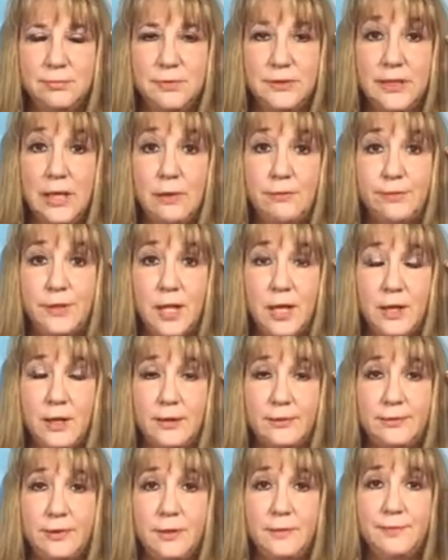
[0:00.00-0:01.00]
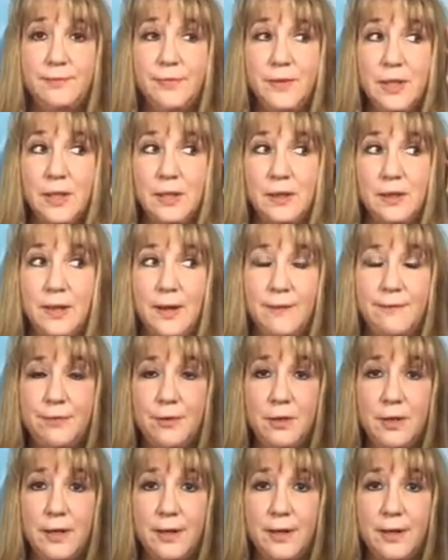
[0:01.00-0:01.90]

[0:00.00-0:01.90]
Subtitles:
self-love, love for